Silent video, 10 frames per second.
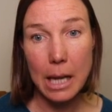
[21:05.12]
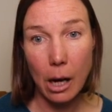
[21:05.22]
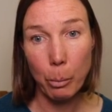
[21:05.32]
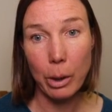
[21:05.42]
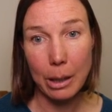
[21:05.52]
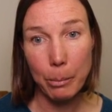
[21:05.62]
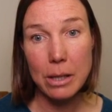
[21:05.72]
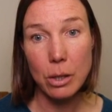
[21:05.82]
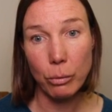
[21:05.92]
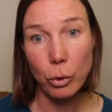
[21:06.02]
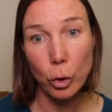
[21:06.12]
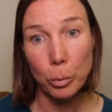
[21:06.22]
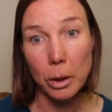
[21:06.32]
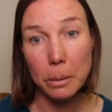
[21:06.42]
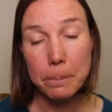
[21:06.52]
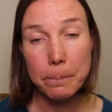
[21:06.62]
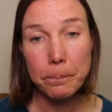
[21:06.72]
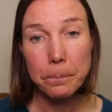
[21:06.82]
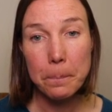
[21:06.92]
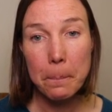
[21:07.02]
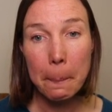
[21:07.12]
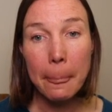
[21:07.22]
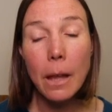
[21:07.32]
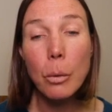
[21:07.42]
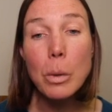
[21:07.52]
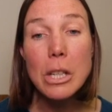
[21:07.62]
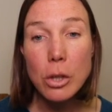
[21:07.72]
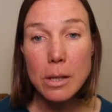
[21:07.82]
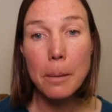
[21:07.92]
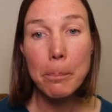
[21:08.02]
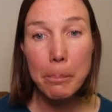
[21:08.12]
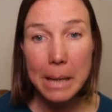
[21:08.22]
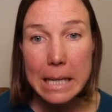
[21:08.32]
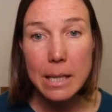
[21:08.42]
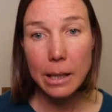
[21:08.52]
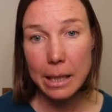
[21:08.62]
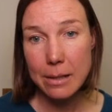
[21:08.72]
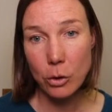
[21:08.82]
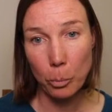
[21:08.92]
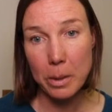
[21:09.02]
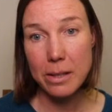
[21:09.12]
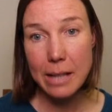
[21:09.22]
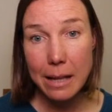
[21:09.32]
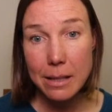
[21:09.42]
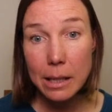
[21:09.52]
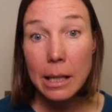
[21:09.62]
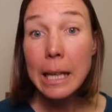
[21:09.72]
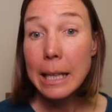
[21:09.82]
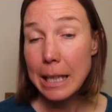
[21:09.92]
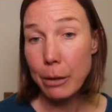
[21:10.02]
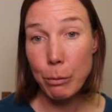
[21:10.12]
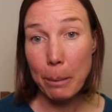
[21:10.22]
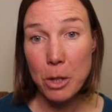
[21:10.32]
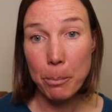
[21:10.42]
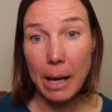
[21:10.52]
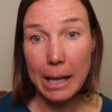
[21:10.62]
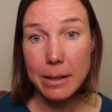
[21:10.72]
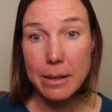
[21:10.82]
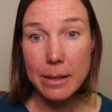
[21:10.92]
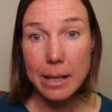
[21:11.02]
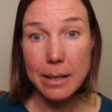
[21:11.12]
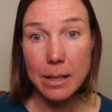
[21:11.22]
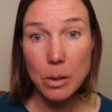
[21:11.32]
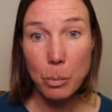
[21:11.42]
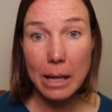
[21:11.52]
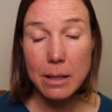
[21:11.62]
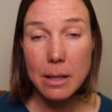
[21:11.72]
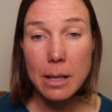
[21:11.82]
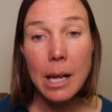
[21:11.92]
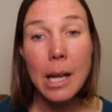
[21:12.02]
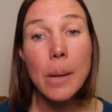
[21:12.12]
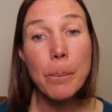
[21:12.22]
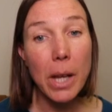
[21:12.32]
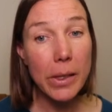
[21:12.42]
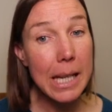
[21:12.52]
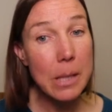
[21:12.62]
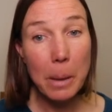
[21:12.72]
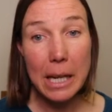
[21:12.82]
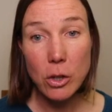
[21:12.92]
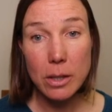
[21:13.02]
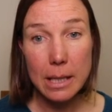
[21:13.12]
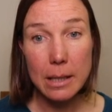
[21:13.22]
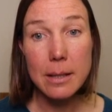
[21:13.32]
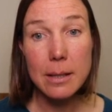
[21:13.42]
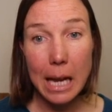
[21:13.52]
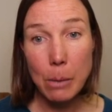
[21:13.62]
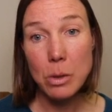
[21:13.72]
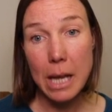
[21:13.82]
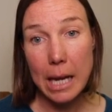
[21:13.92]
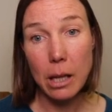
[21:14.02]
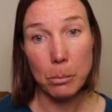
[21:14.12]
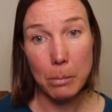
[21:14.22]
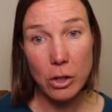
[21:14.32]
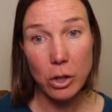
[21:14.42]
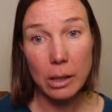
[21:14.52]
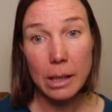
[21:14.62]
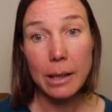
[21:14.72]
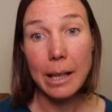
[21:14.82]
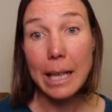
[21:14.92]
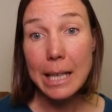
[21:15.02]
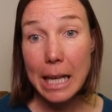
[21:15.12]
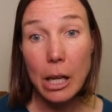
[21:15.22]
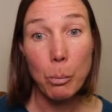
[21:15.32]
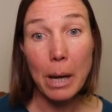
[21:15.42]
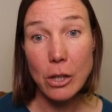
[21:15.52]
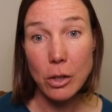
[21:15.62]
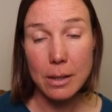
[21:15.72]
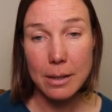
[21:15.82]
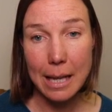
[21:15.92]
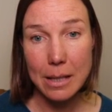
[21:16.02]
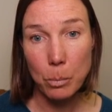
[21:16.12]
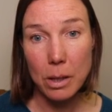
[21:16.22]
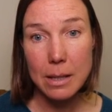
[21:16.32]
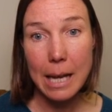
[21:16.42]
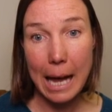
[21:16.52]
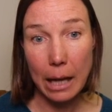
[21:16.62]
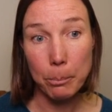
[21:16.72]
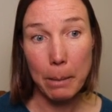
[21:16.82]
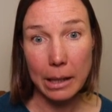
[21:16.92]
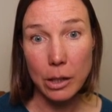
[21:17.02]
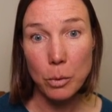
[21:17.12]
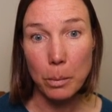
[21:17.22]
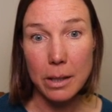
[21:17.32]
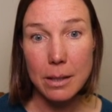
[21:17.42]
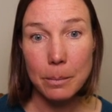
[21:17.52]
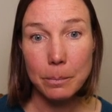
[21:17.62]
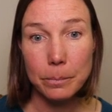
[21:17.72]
the upper limit of normal. We should immediately stop a statin if rhabdomyolysis is suspected, and these patients need a same-day admission. They need inpatient assessment and management.